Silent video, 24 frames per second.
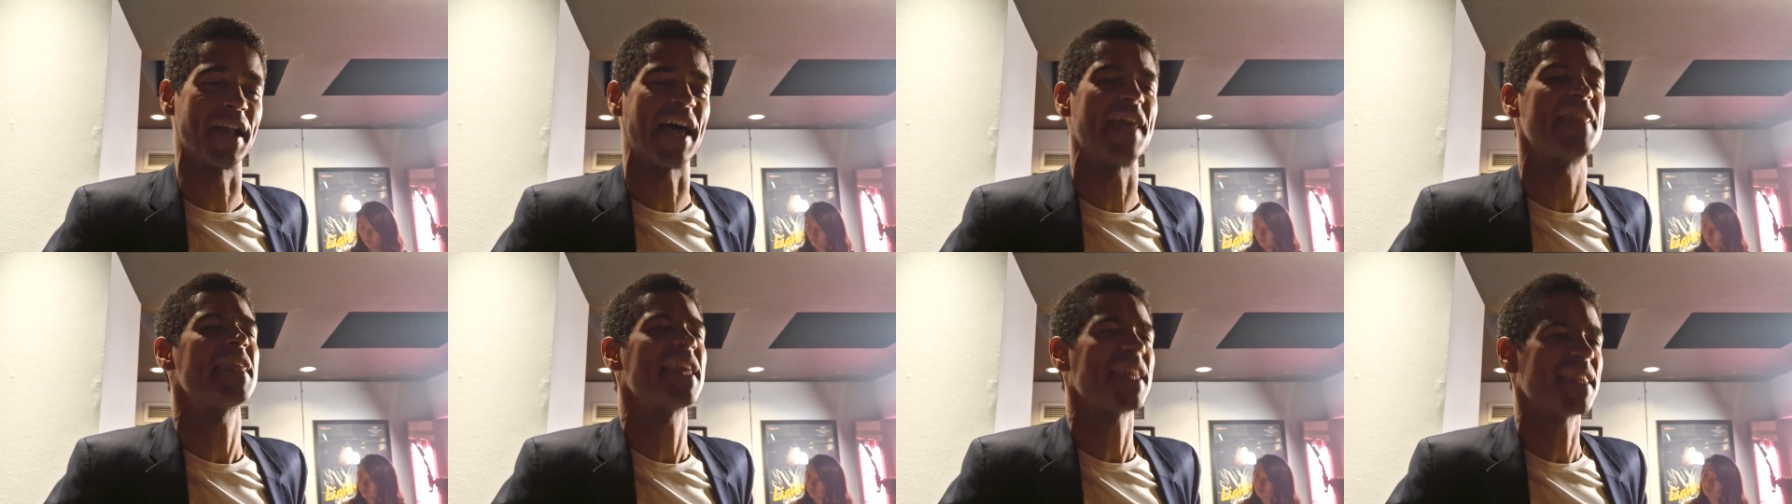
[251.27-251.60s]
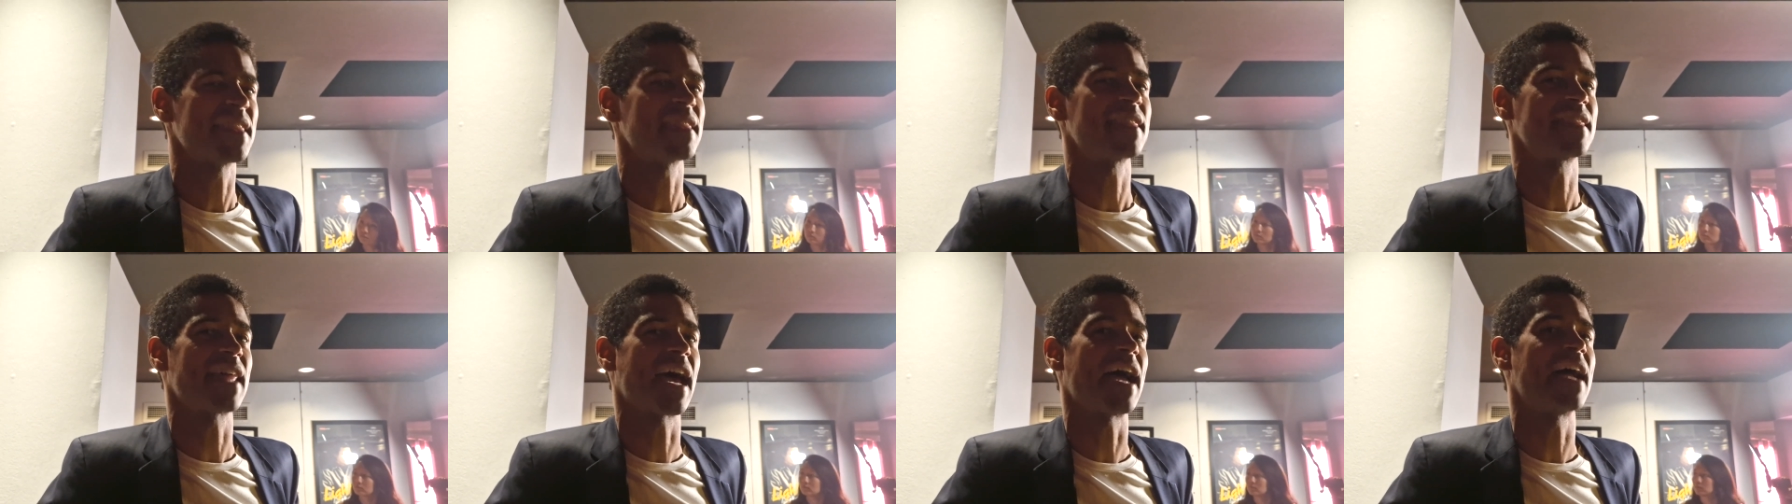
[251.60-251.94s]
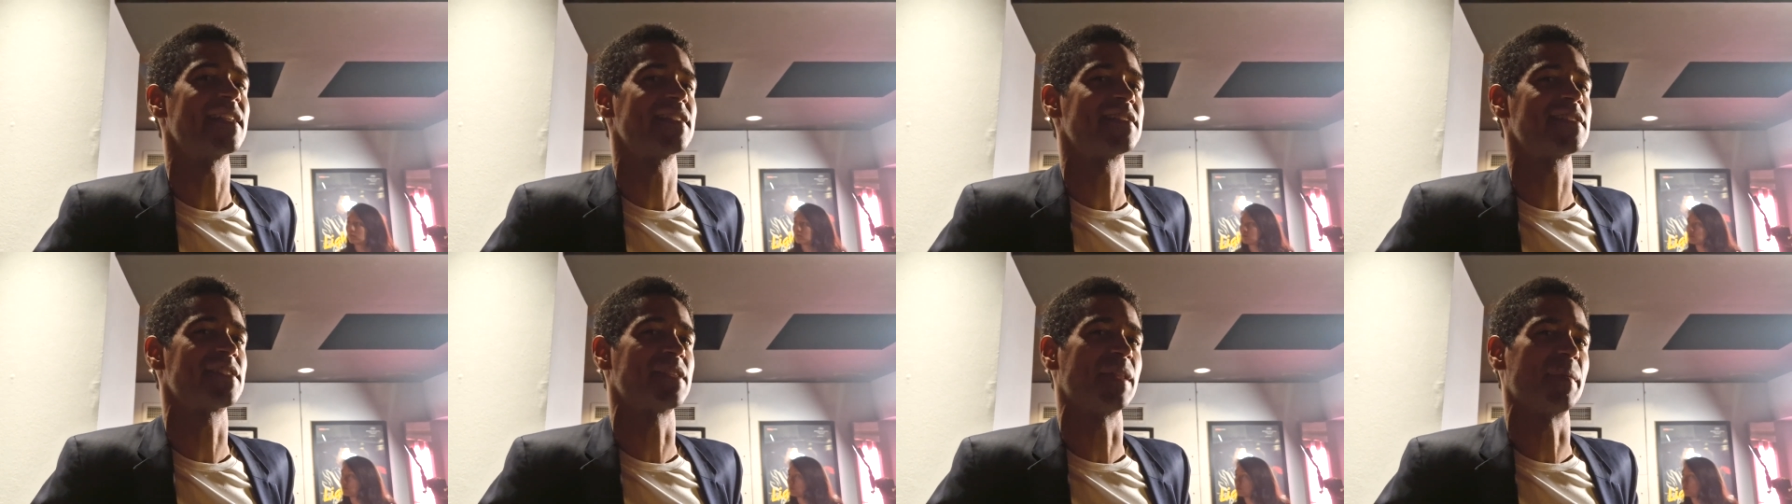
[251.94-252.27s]
I think
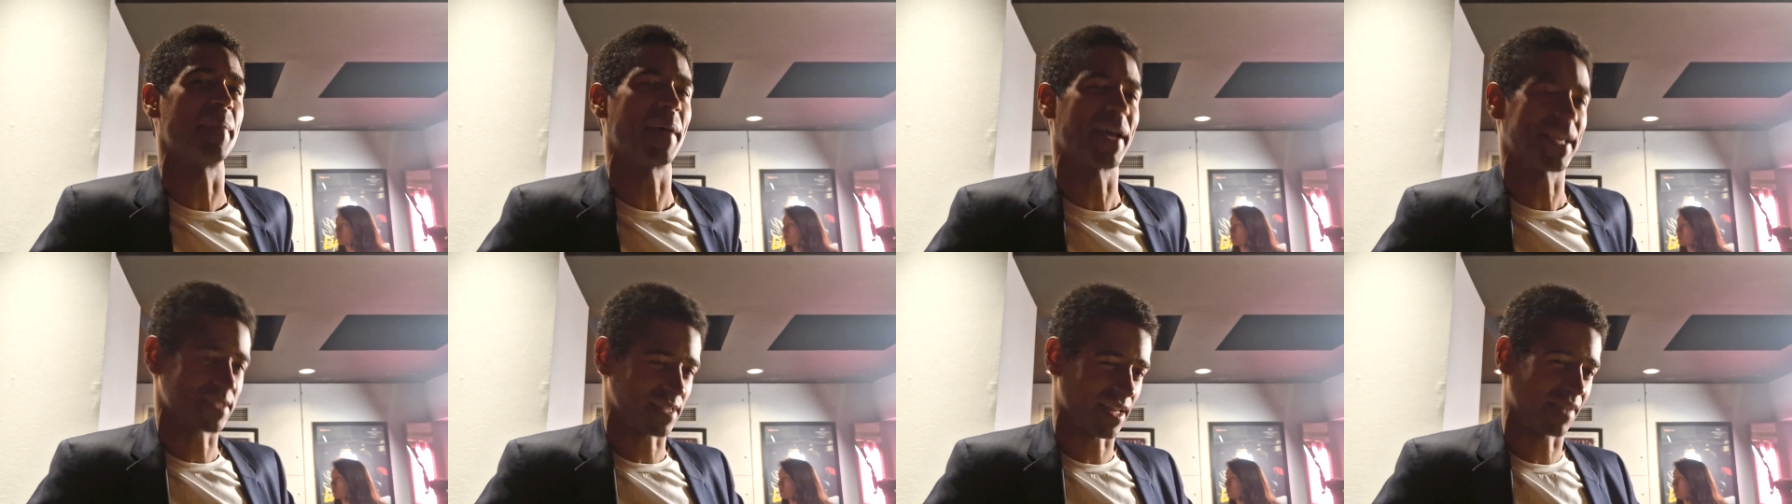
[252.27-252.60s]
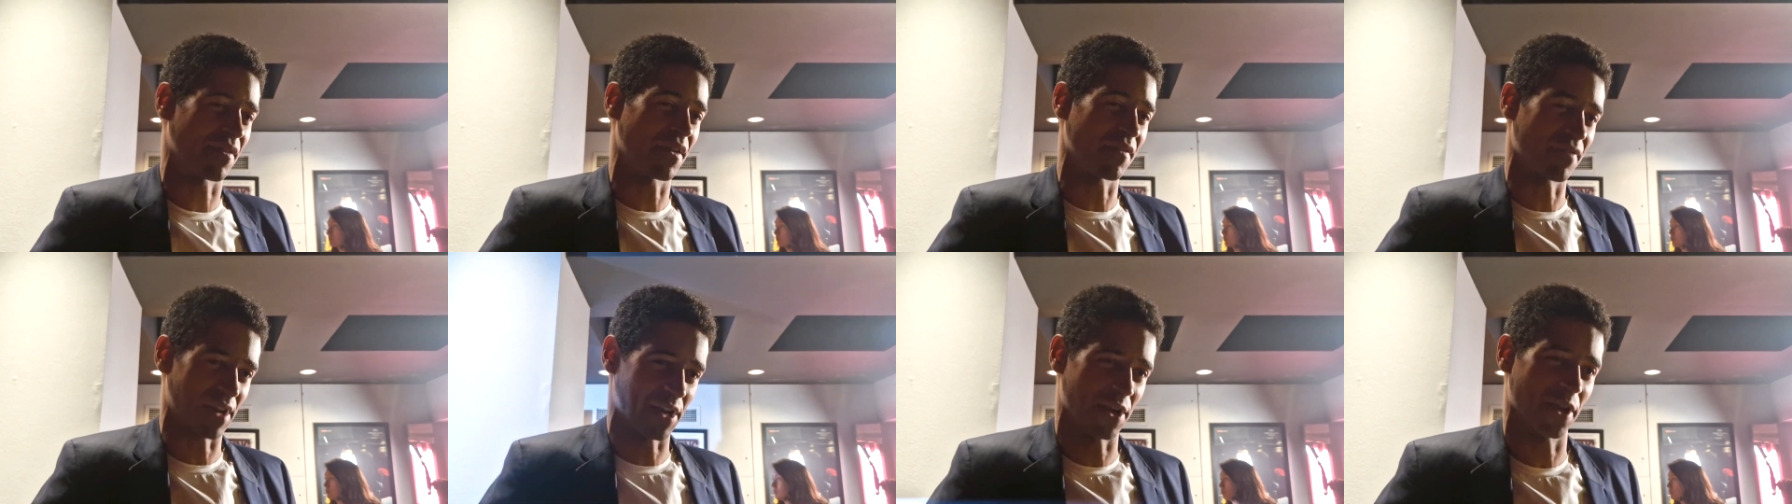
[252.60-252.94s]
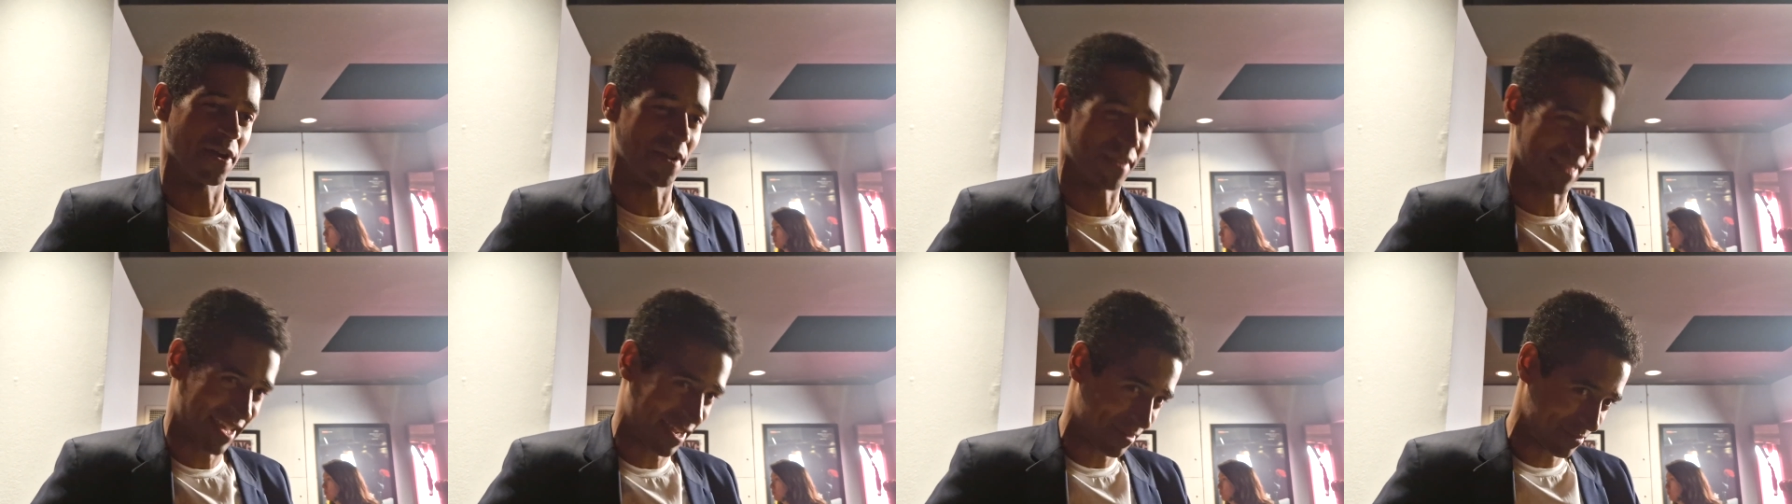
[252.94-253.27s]
that's the best I've ever
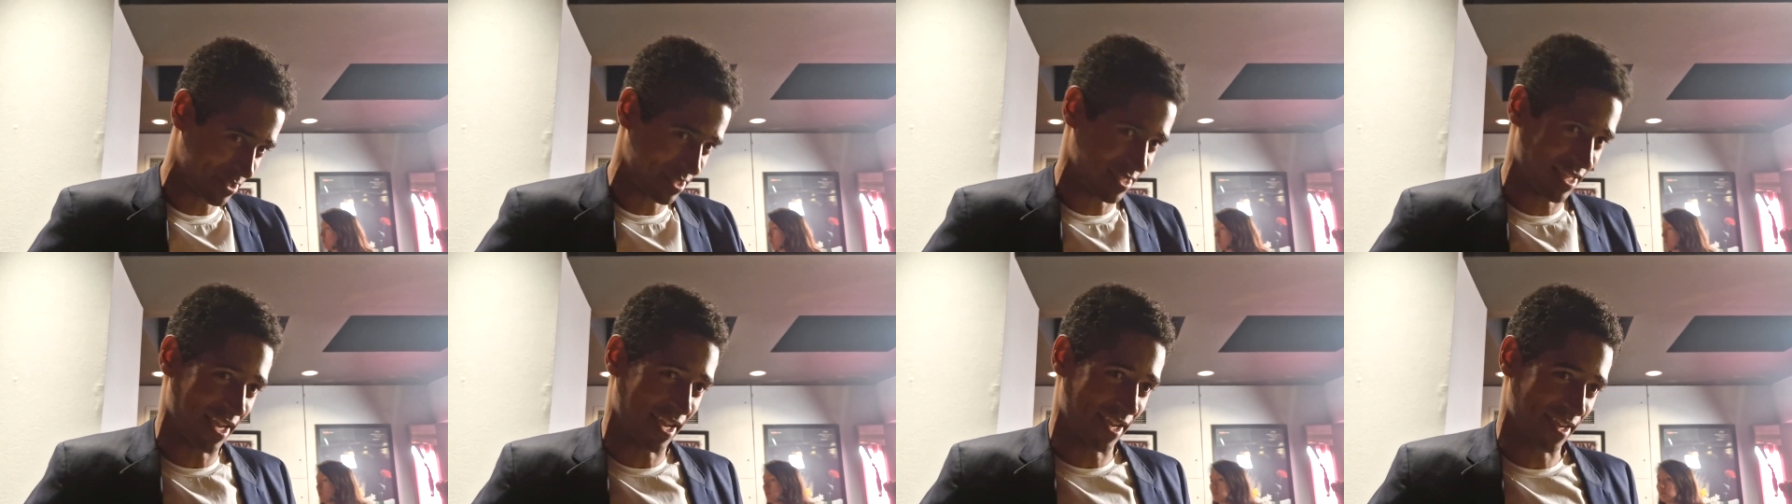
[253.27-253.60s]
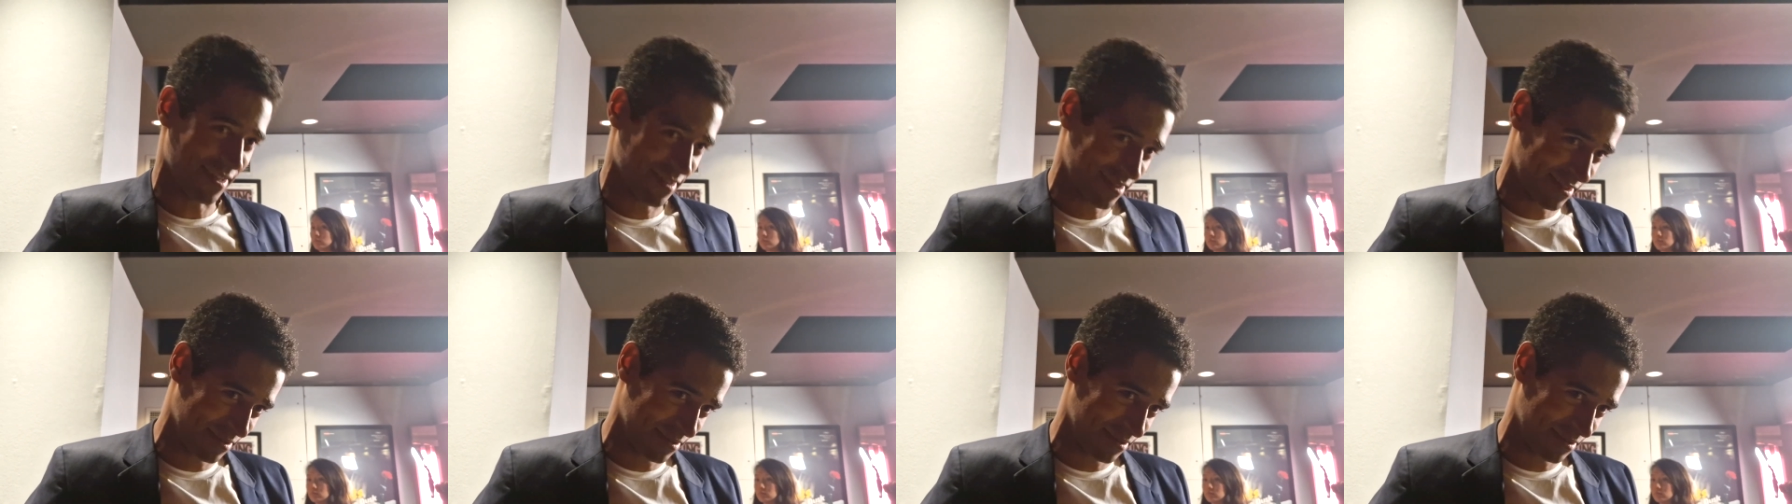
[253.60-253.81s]
looked. That was it.